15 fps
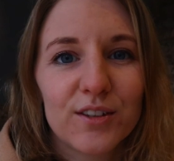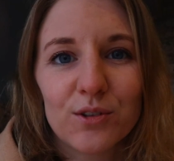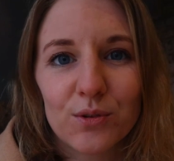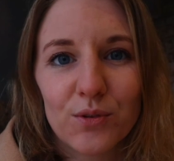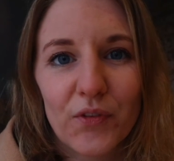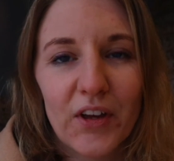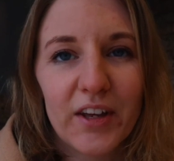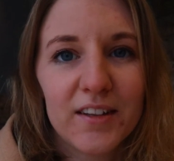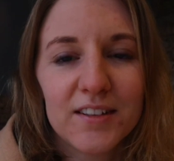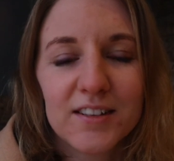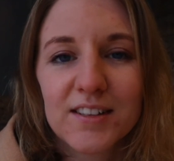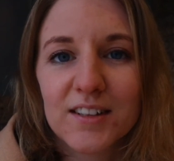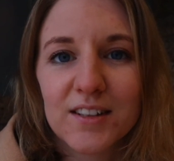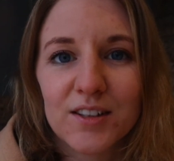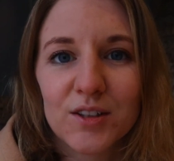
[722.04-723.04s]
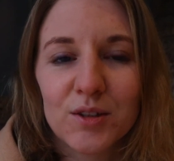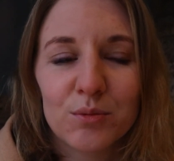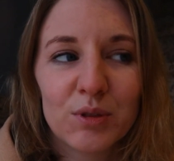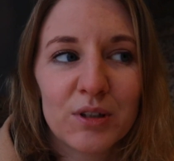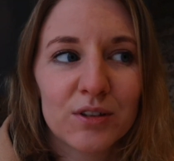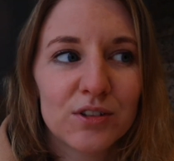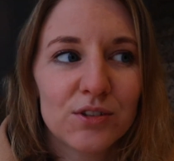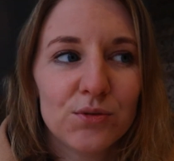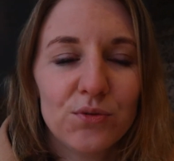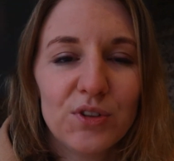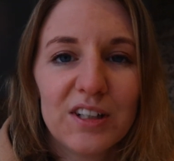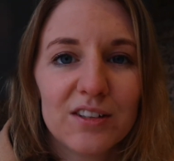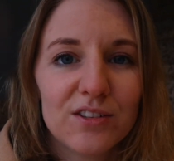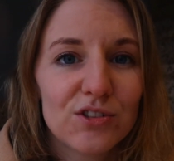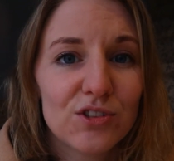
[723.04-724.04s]
the good things uh, because if
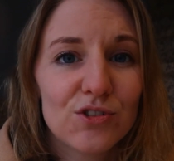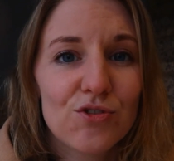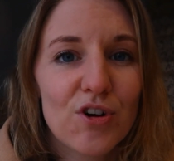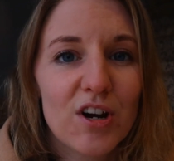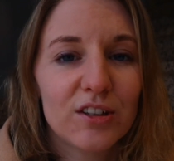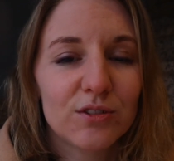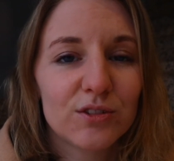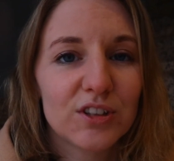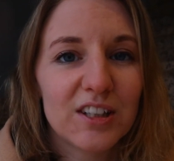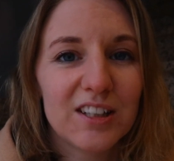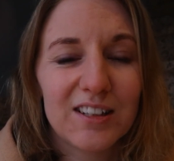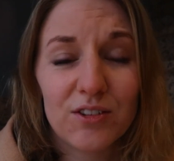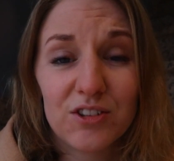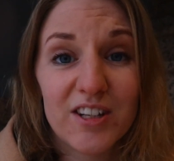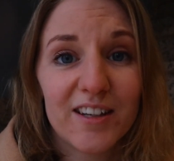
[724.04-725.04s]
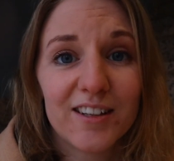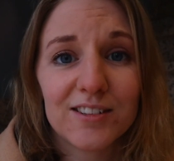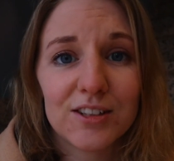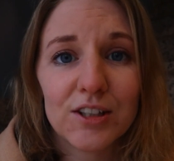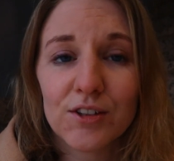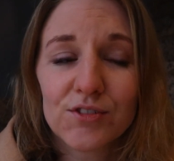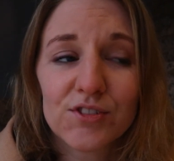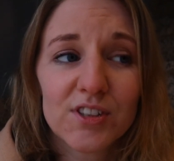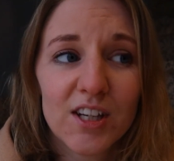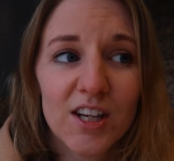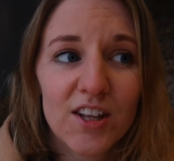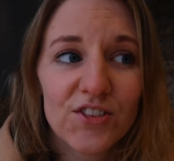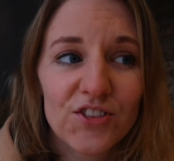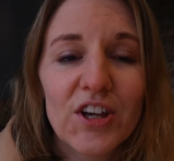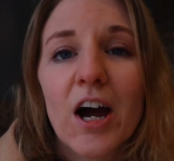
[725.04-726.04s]
we concentrate on the negatives,
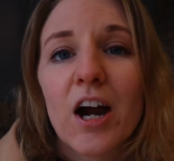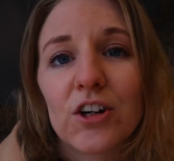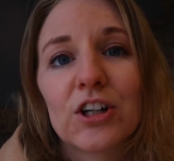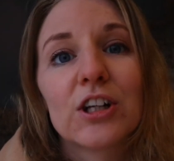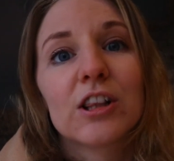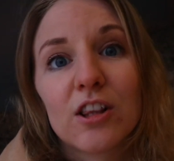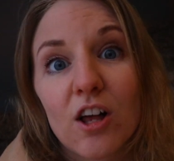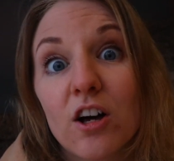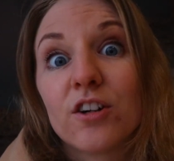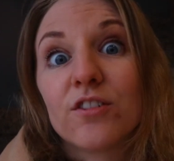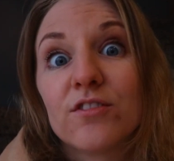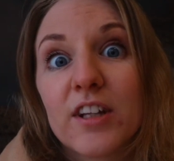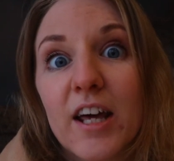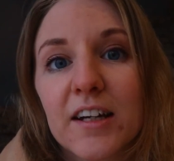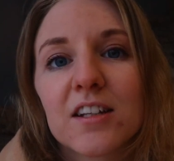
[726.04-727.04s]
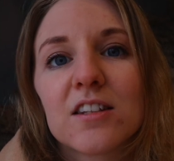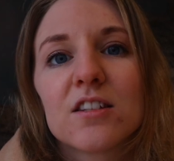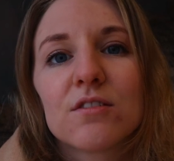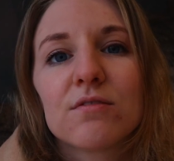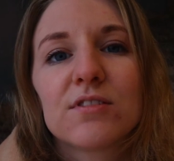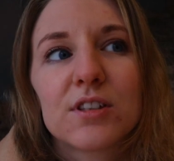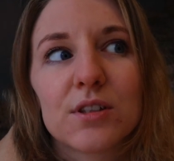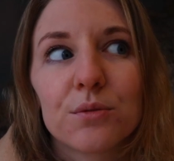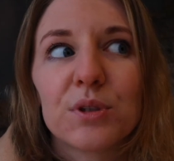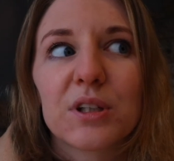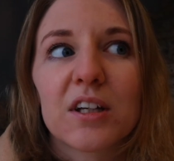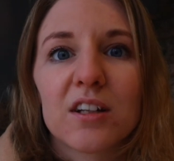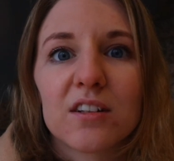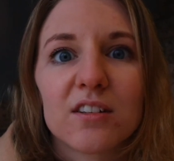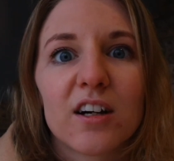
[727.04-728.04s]
there are a lot of negatives we
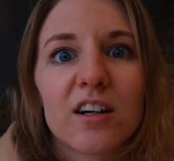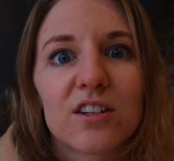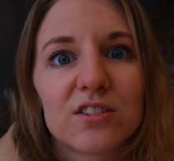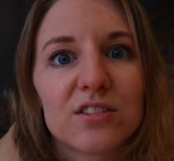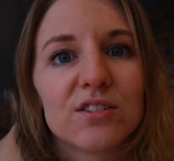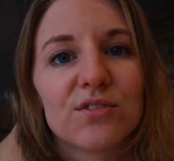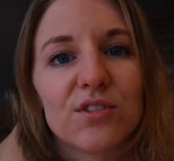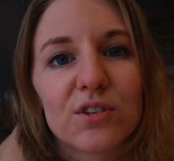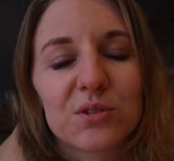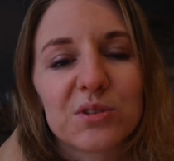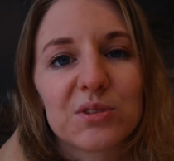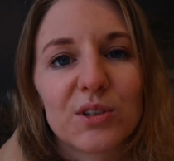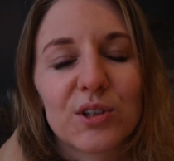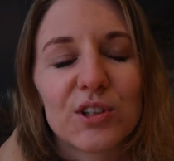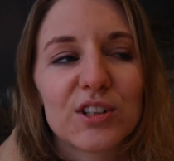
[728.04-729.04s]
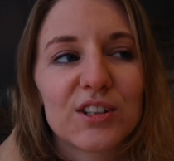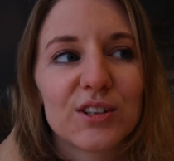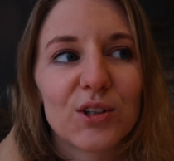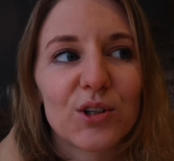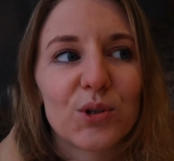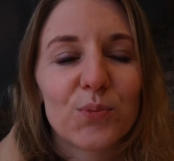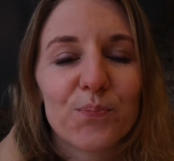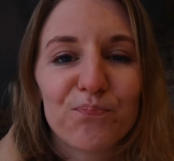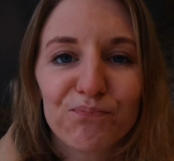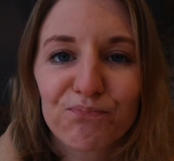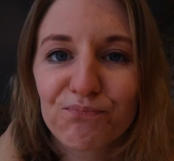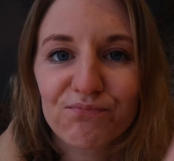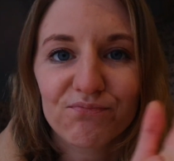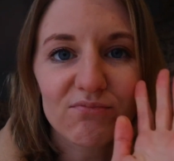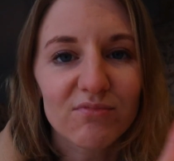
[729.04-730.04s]
can actually focus on. So
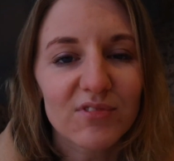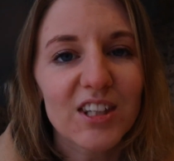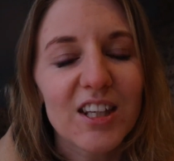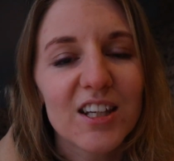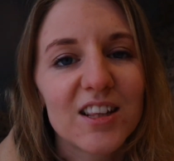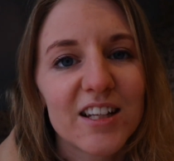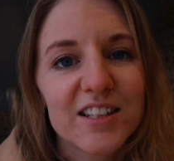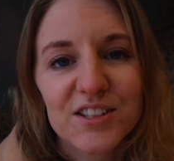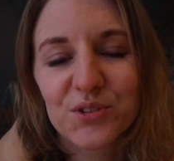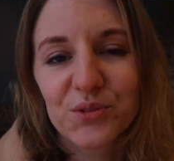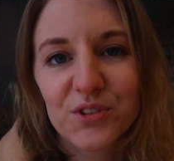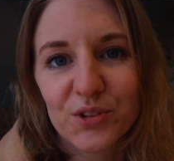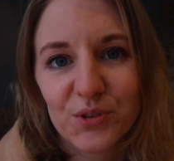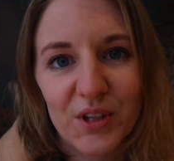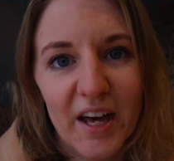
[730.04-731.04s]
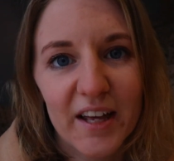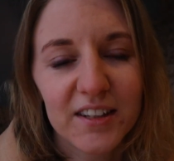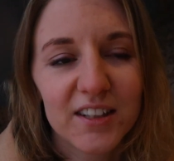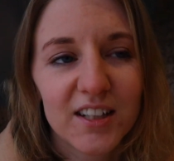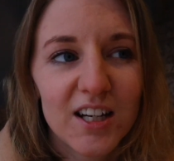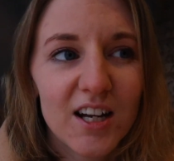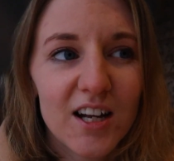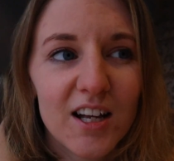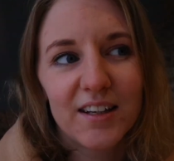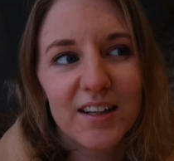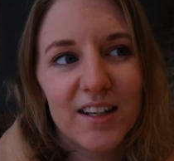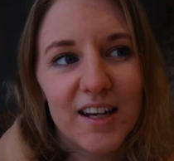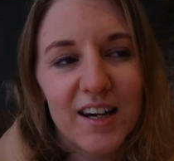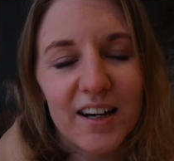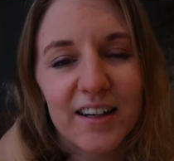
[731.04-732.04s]
let's not do that.
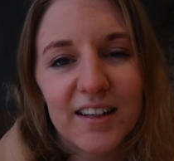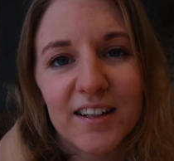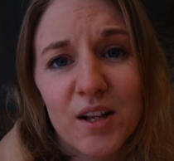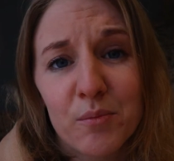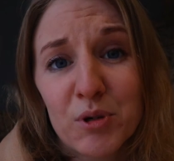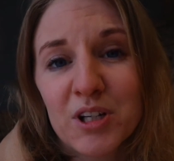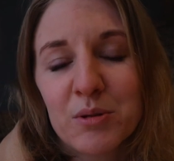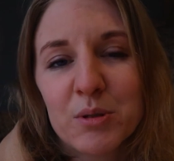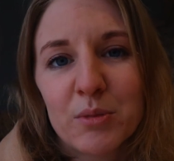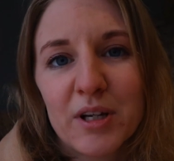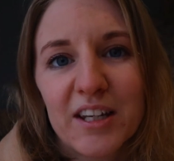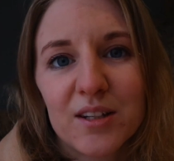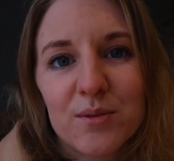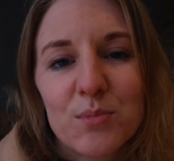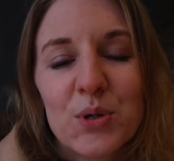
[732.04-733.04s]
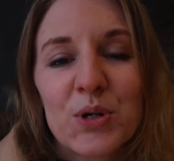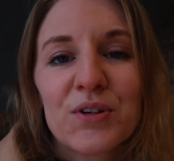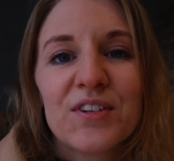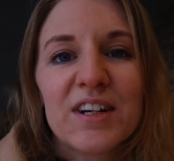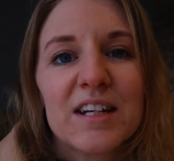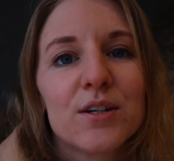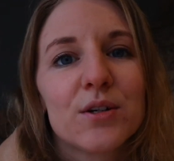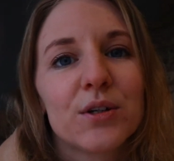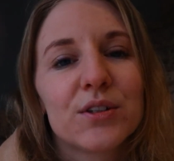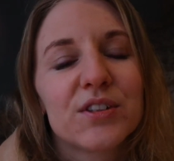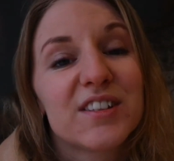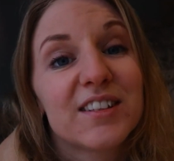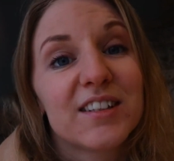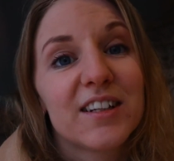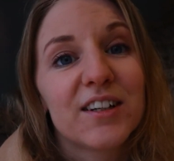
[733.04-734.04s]
Yeah, and I'm gonna be making more
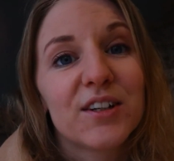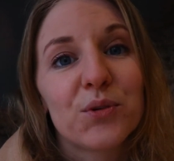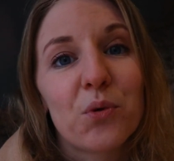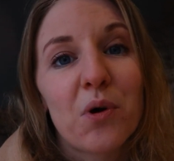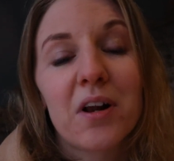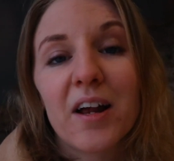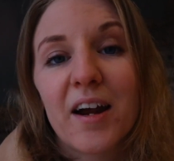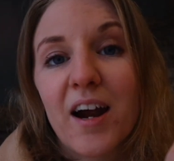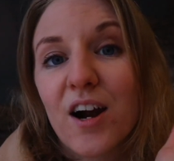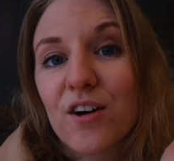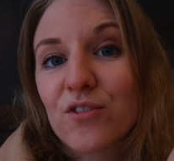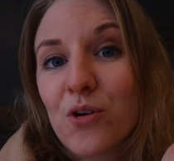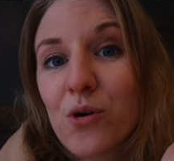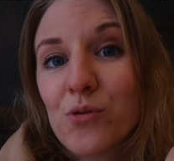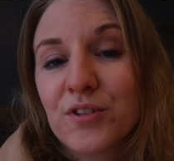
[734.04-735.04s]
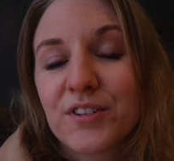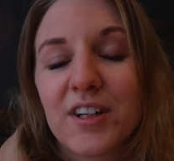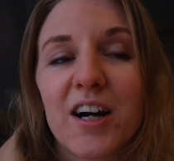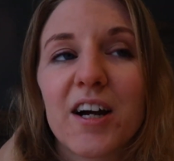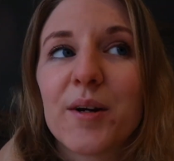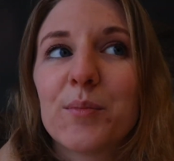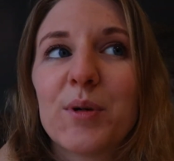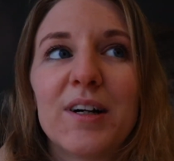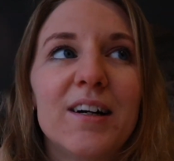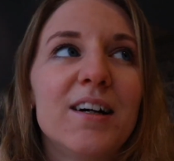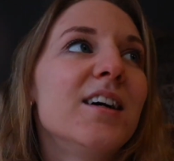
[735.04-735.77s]
videos uh, while I have all the time